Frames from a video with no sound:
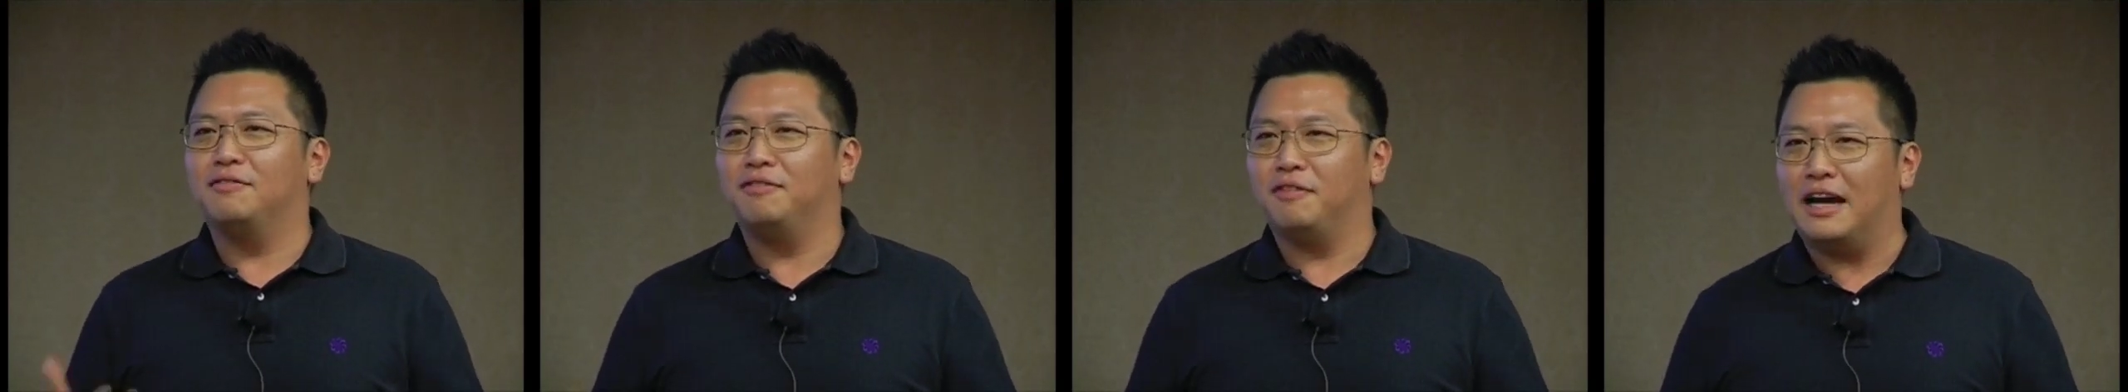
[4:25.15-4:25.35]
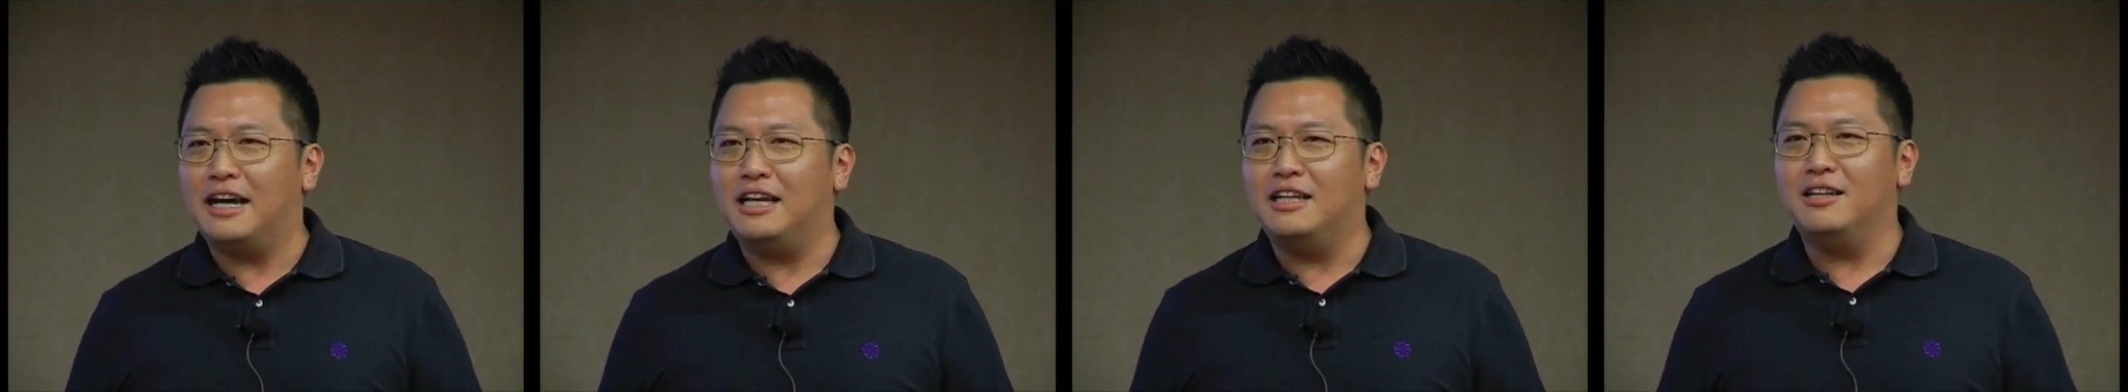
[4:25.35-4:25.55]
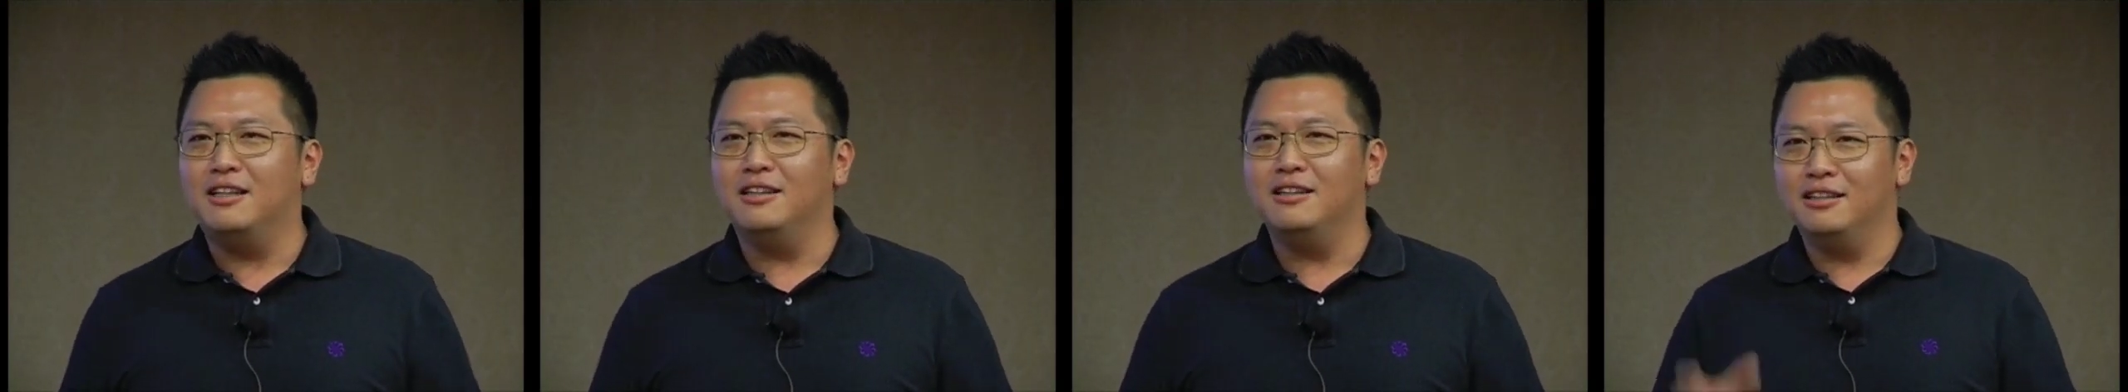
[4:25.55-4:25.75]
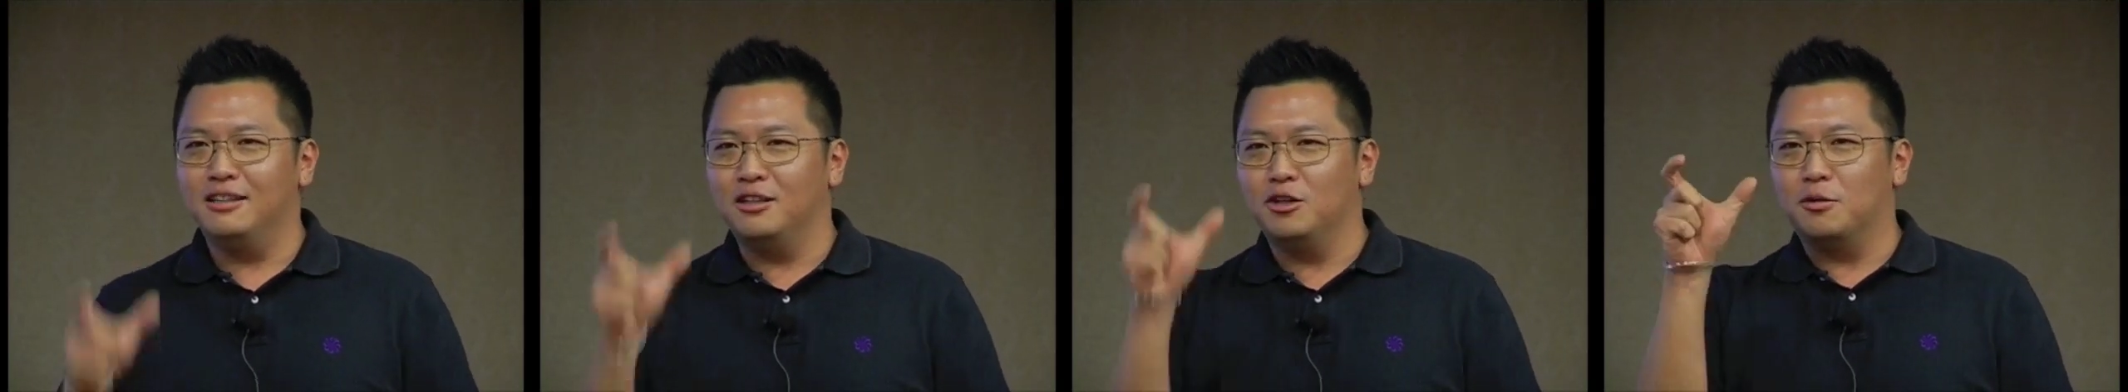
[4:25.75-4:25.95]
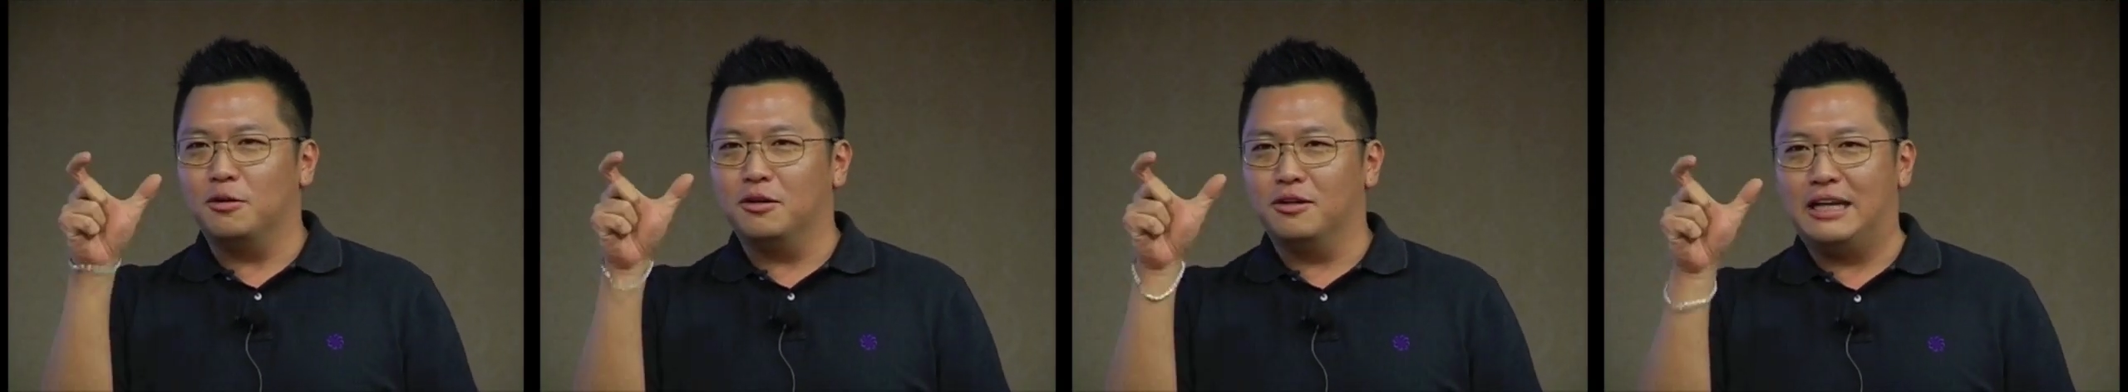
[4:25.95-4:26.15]
find
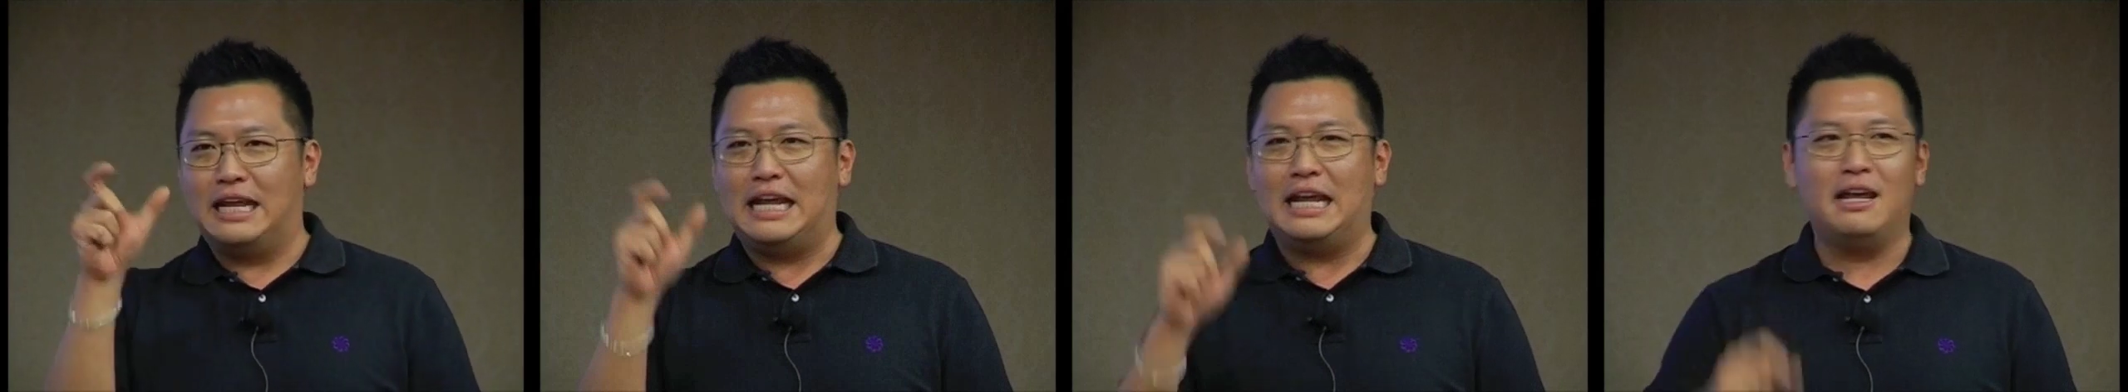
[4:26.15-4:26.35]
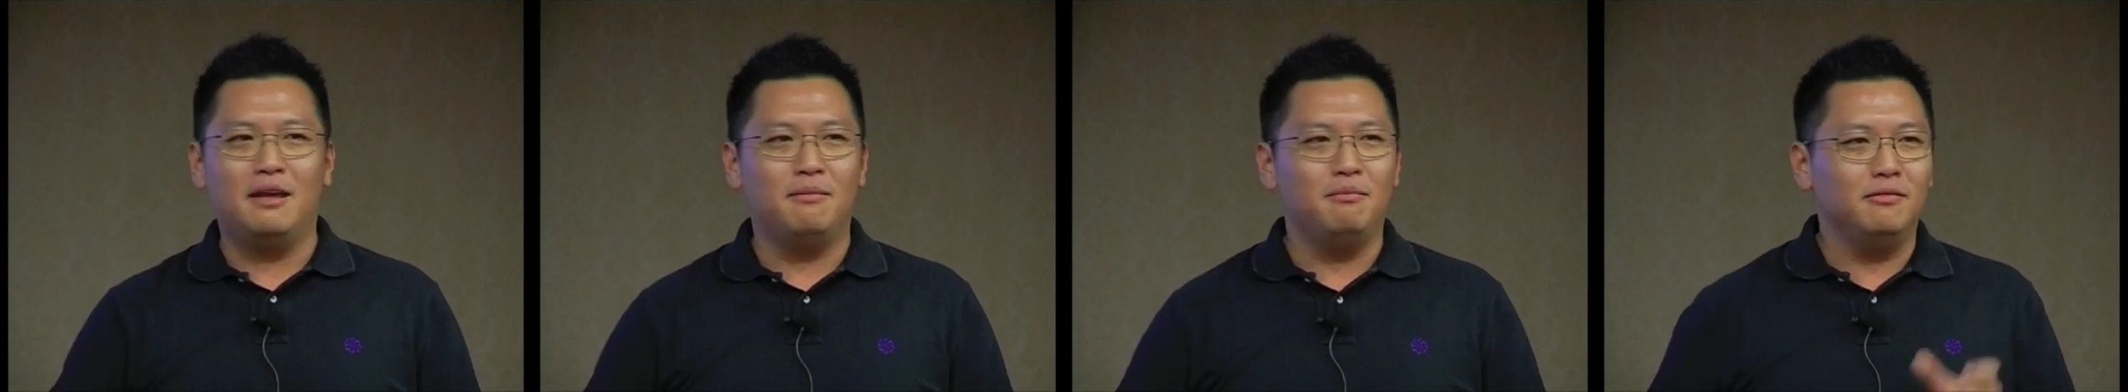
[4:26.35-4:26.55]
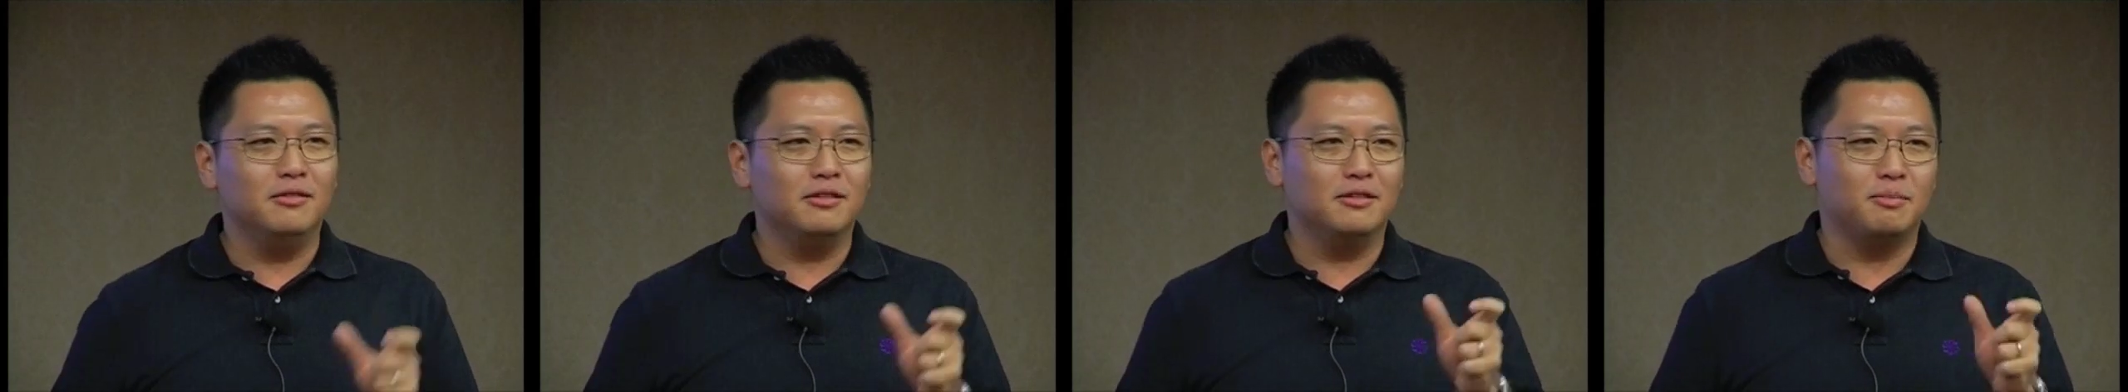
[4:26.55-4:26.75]
your name,